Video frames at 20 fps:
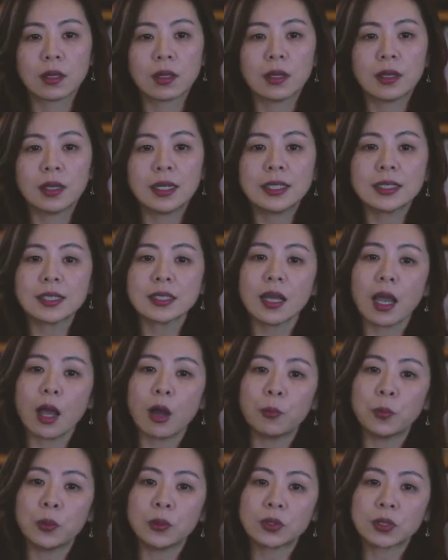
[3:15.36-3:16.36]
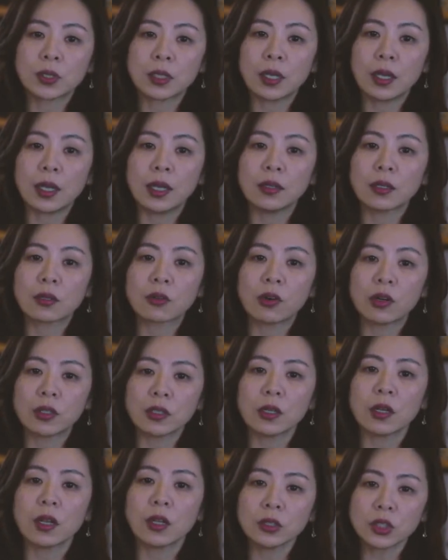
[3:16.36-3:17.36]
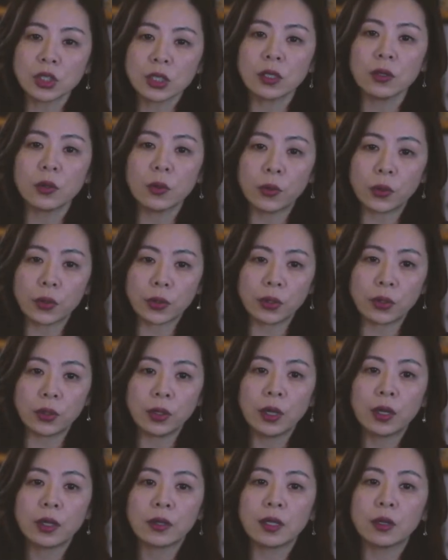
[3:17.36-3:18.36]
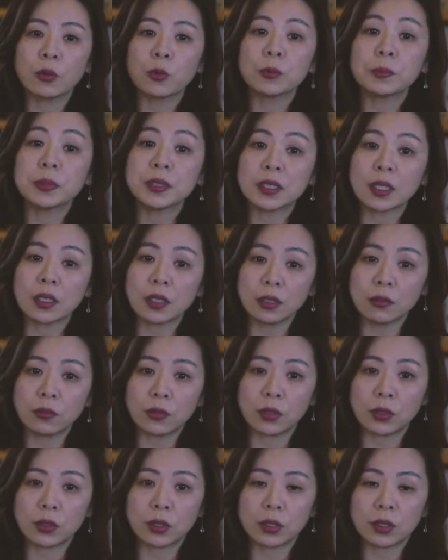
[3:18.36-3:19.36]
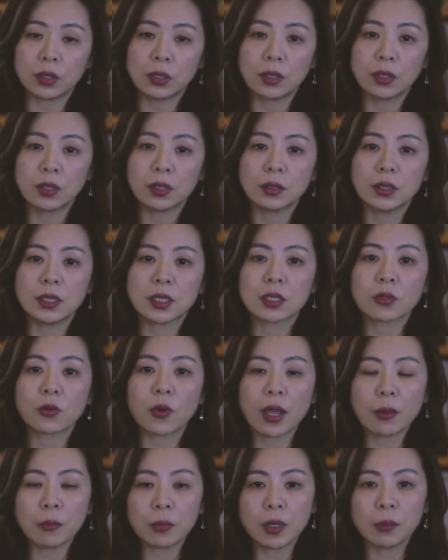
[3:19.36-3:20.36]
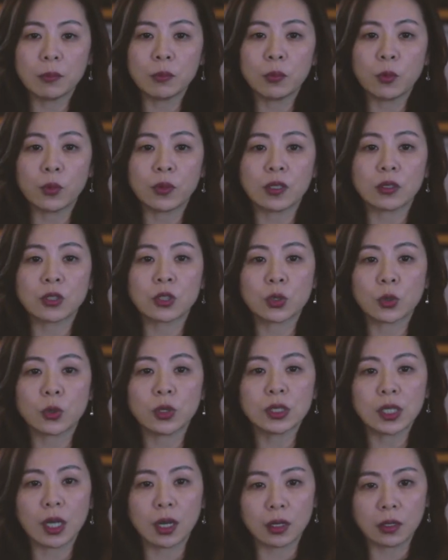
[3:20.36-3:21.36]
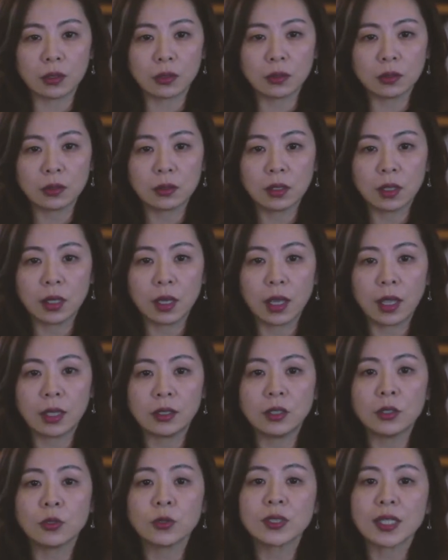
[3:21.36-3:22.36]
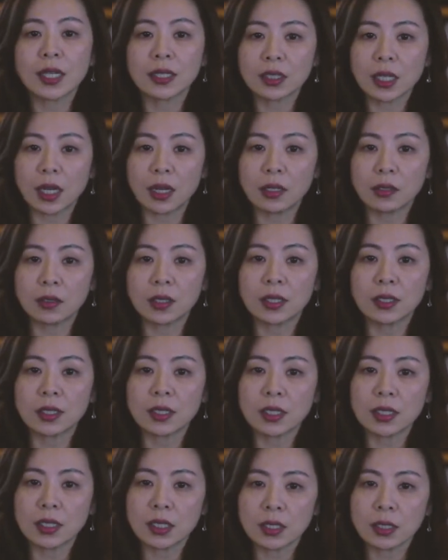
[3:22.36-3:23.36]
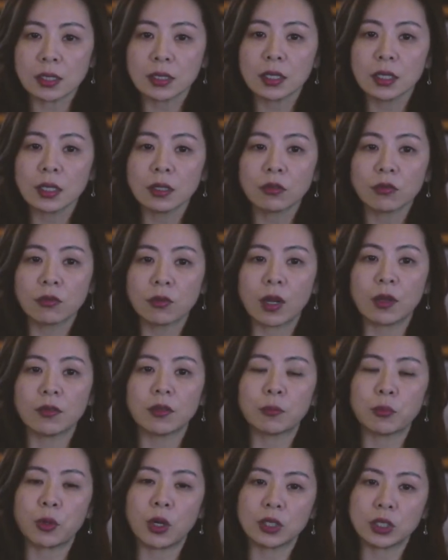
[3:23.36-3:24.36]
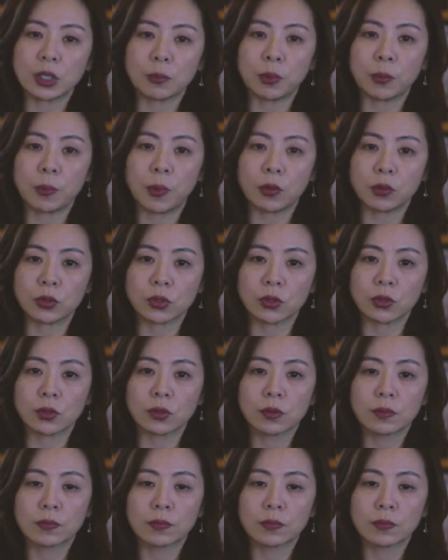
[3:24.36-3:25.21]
List the outputs in the chronological order they will be delivered. Describe them with a short title and use that title consistently throughout the project proposal.